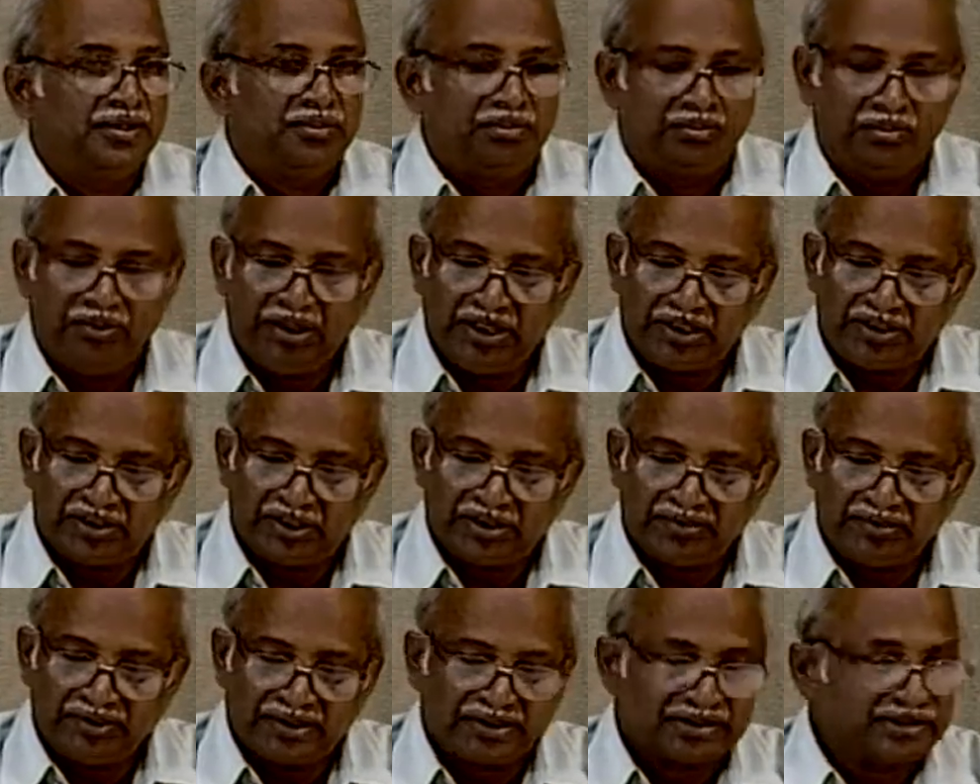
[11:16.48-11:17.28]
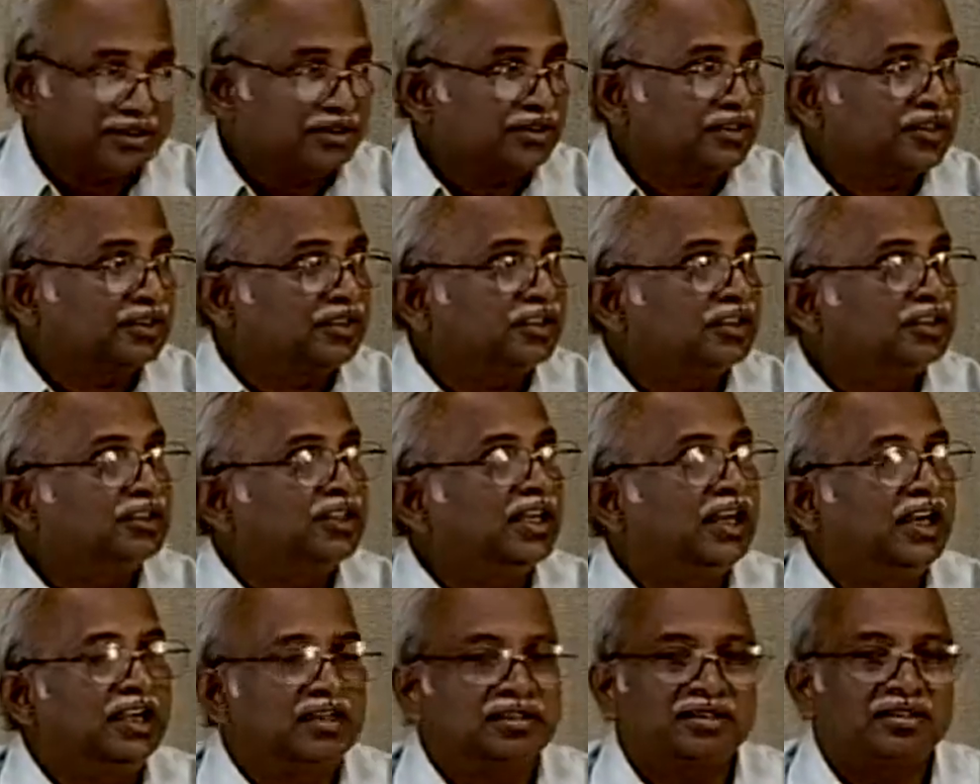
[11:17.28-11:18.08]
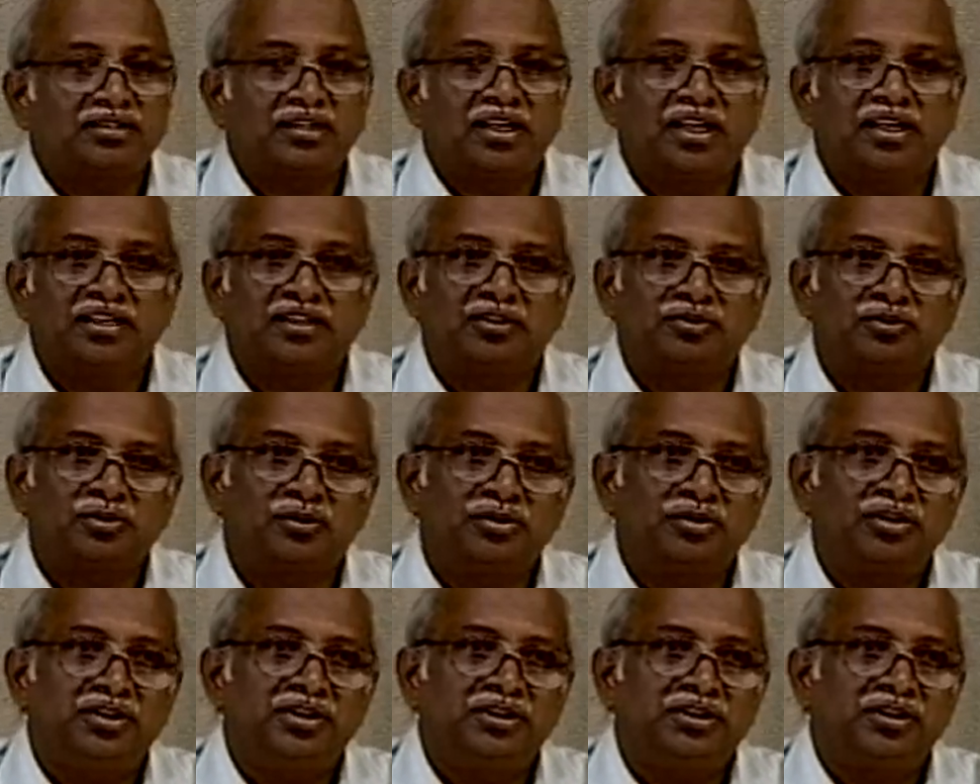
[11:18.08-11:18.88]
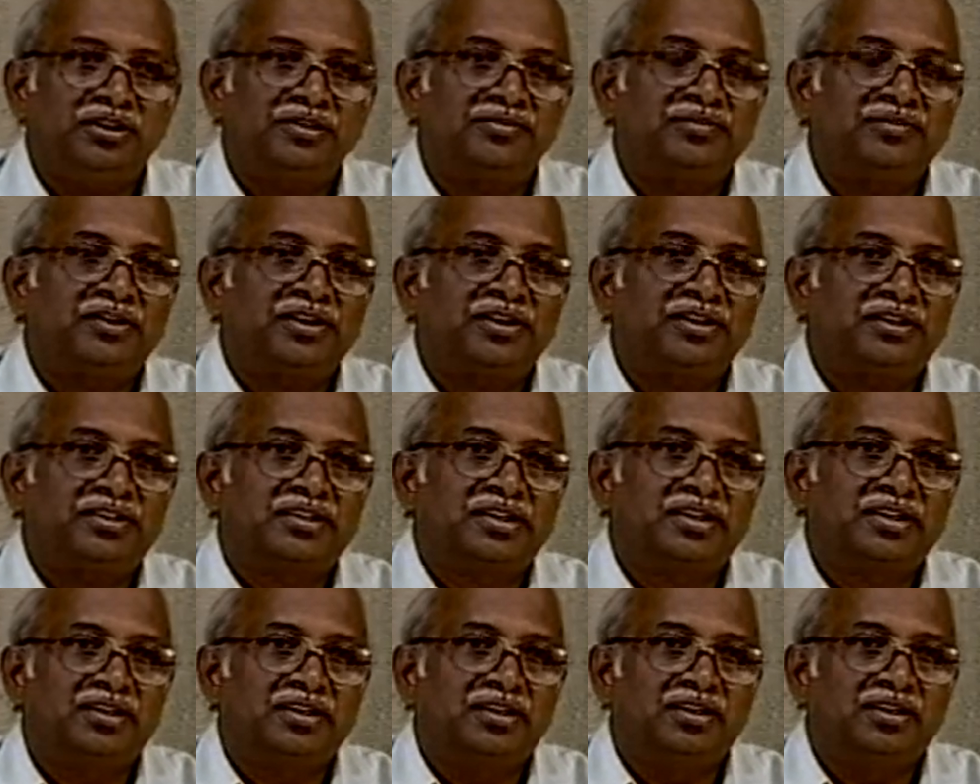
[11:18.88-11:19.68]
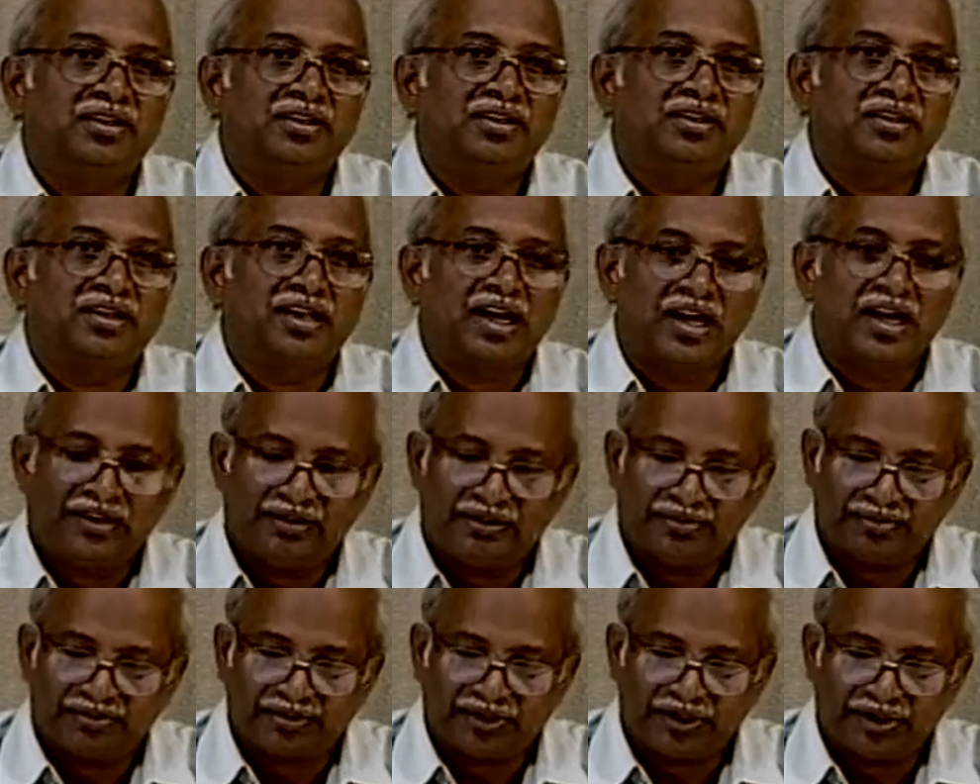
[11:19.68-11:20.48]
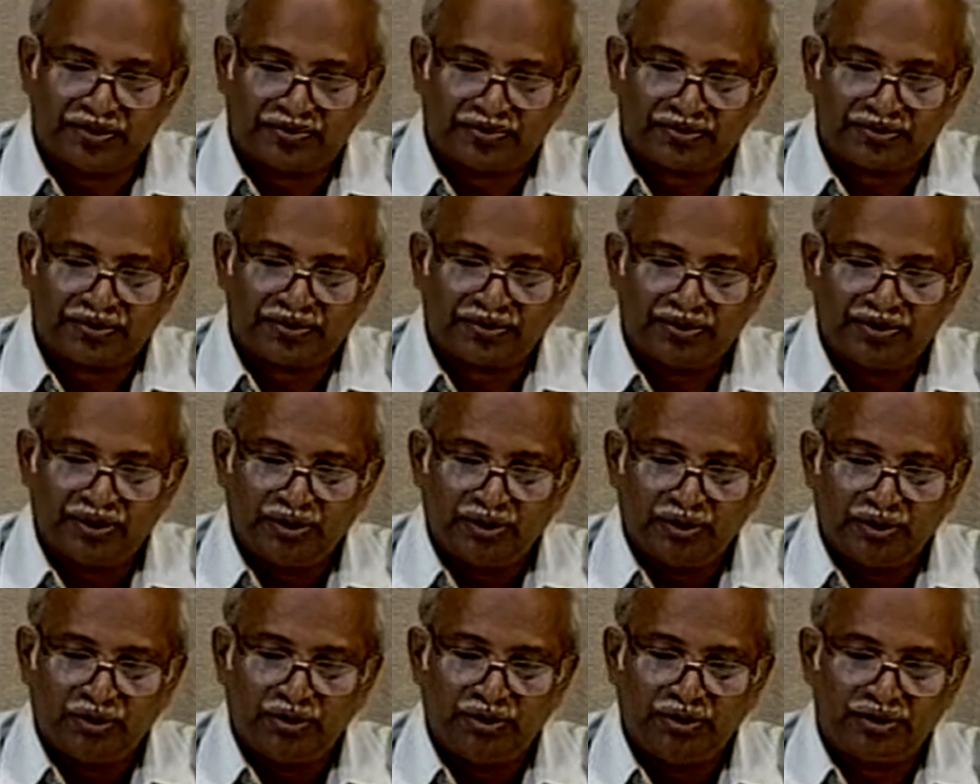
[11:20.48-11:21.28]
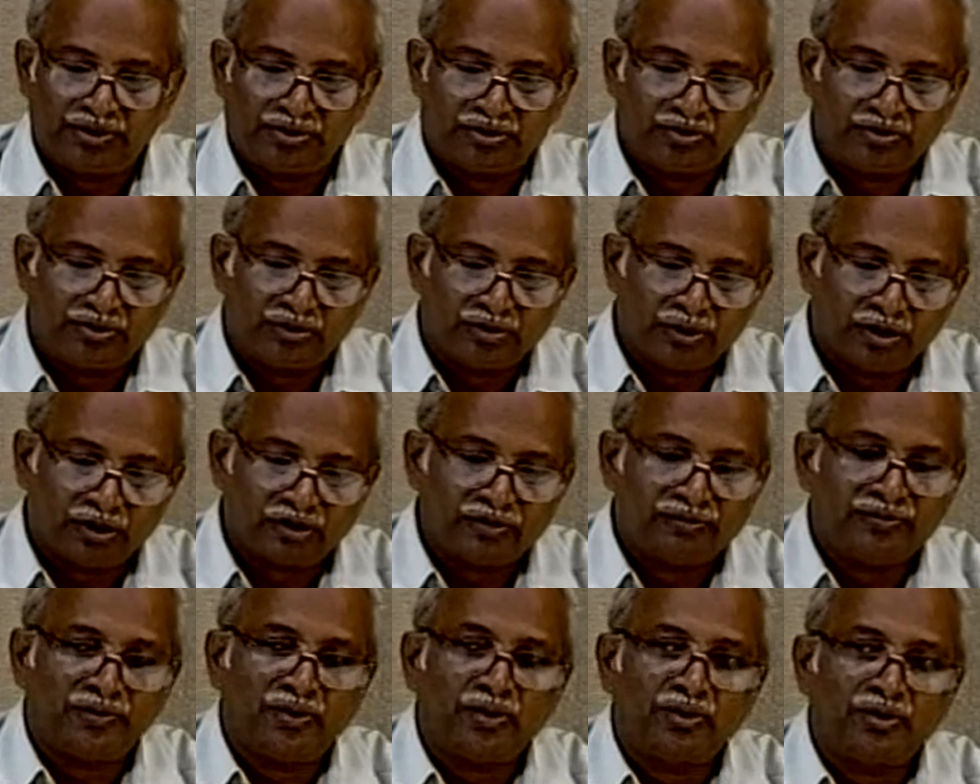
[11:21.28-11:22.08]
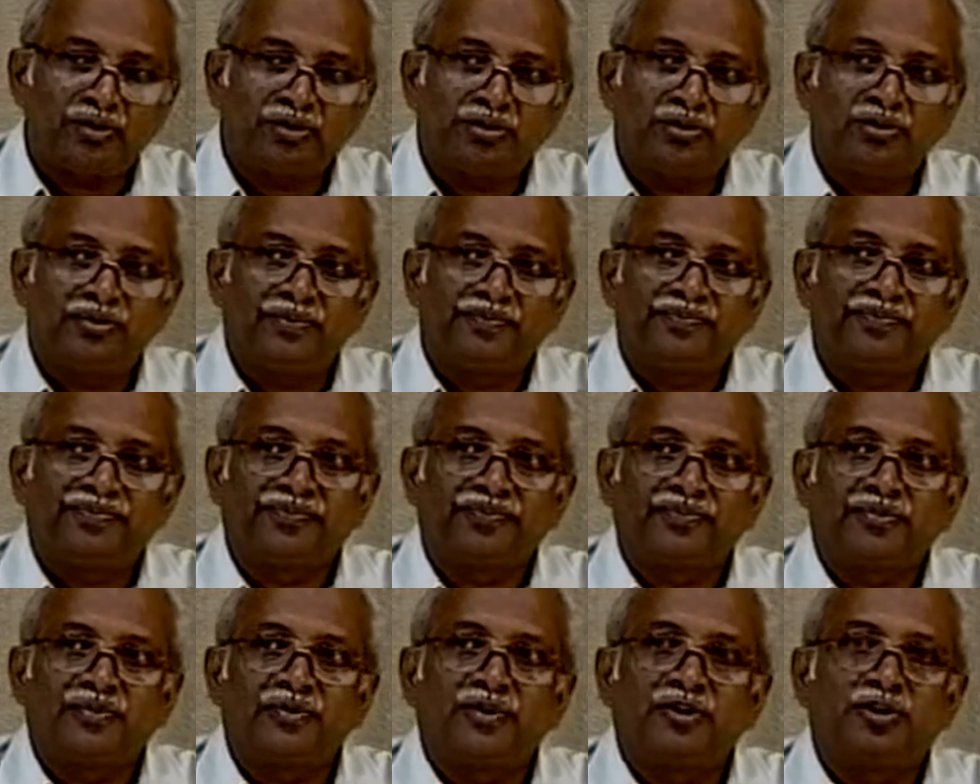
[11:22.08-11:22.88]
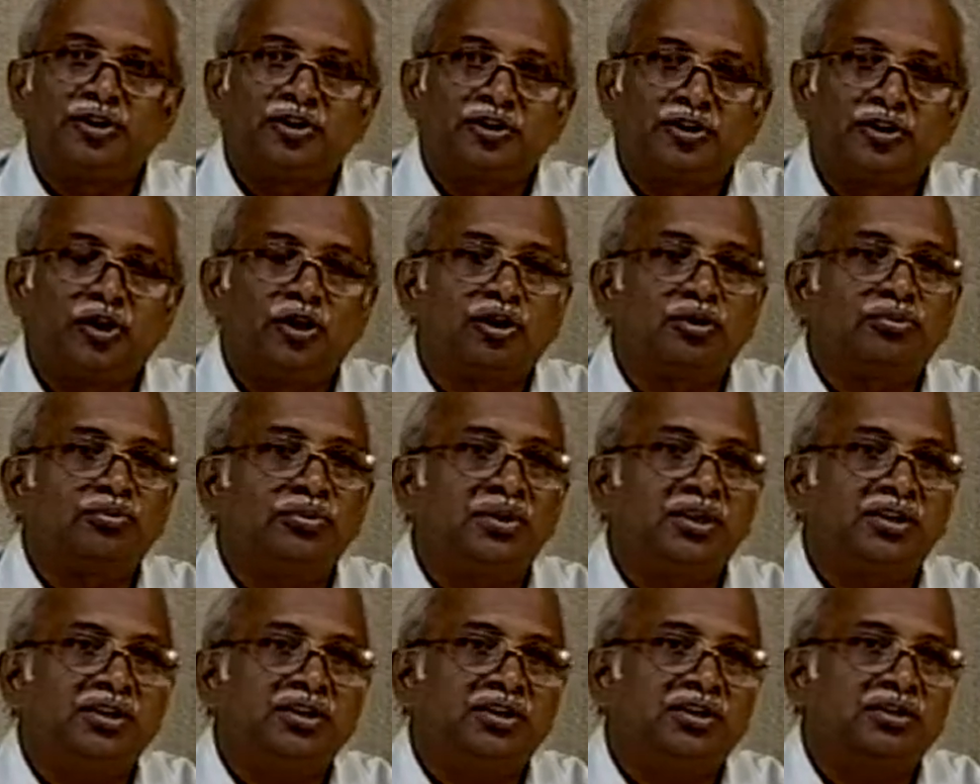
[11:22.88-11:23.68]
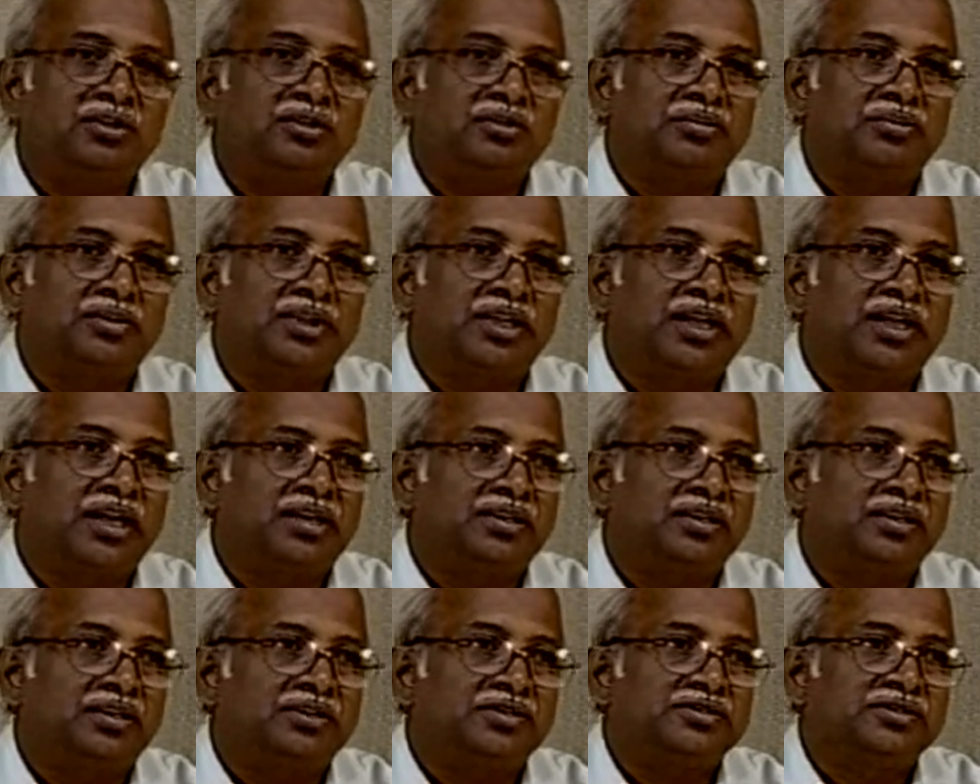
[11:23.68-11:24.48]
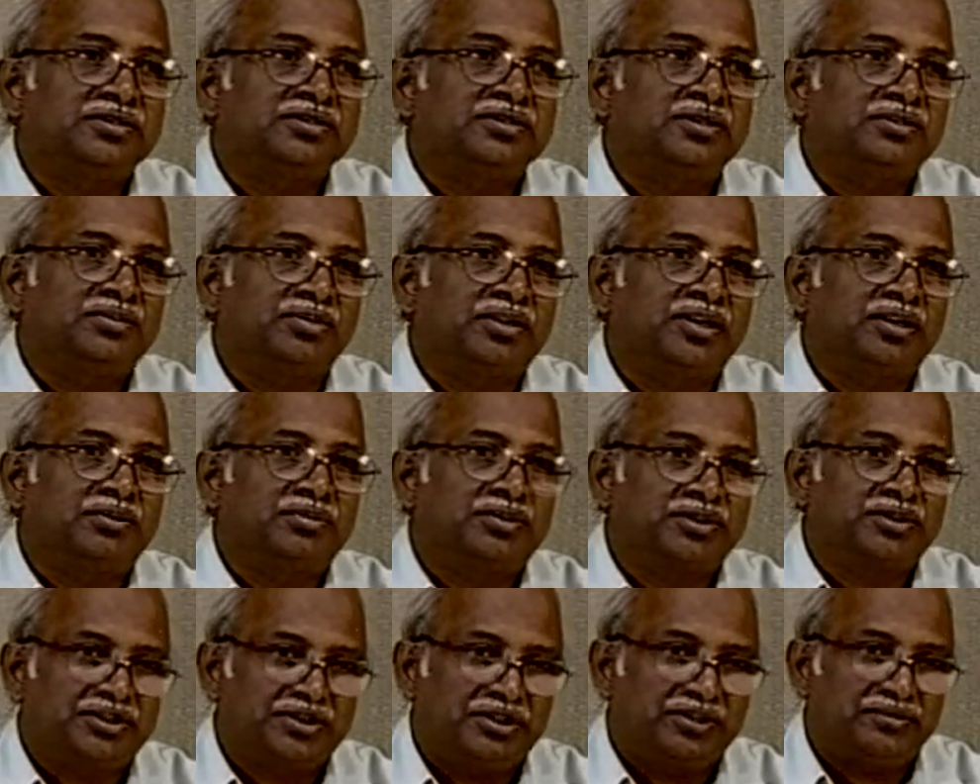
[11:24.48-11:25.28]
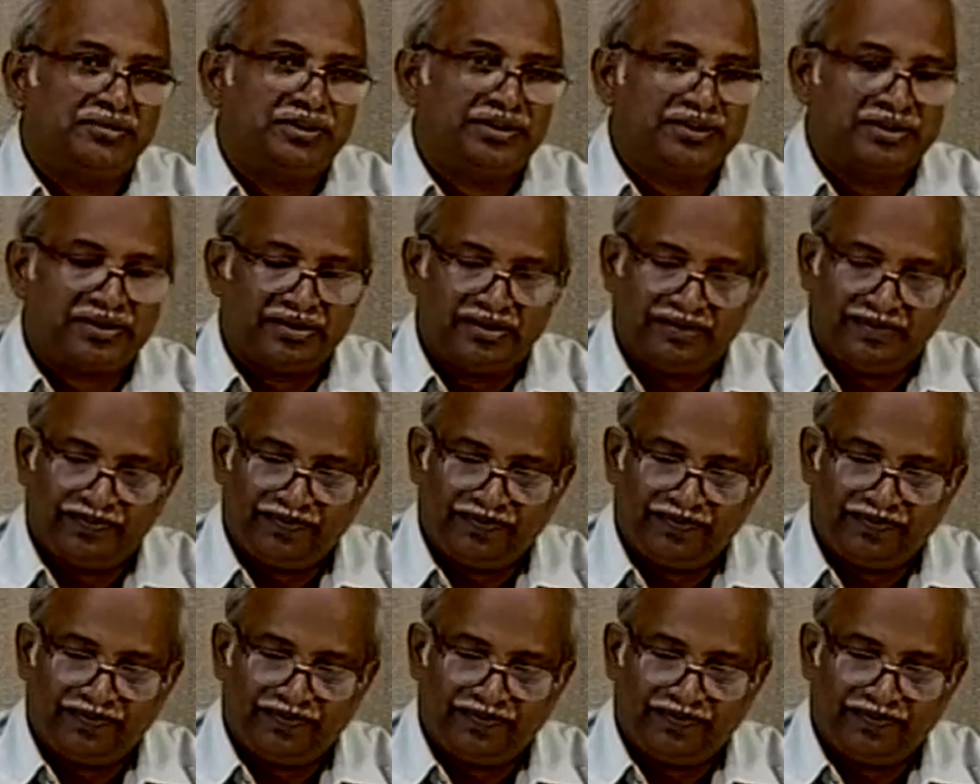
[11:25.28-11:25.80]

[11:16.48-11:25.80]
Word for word: Military vessels, on the other hand, are a totally different kind of ships, which do not follow the normal economic analysis of a commercial vessel.